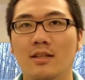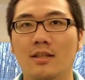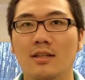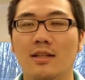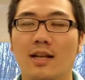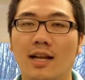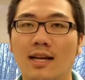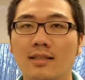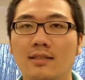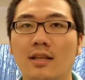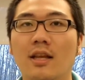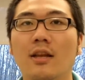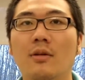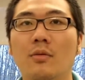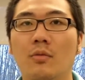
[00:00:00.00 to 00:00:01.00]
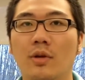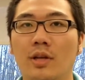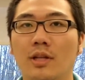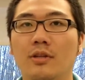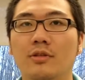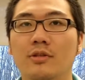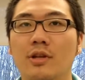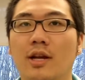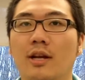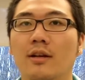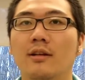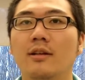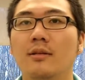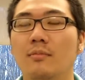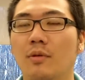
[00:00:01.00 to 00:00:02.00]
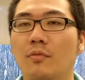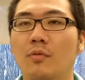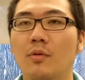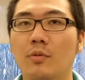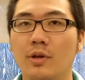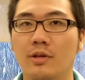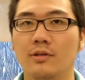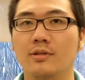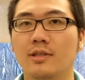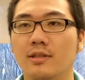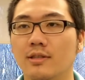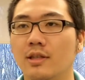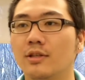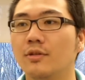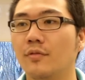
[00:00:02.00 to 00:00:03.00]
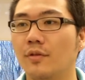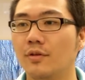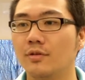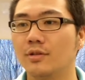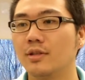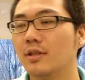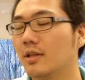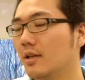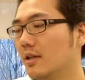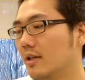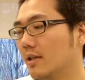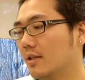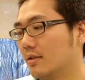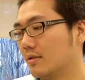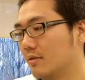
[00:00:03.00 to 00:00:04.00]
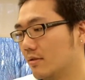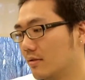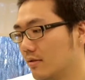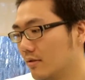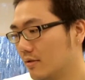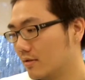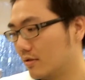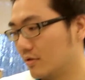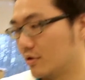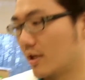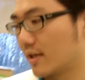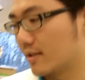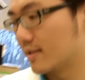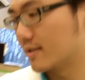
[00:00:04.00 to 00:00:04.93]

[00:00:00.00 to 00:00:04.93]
The last thing we need to check before we use the centrifuge is to check the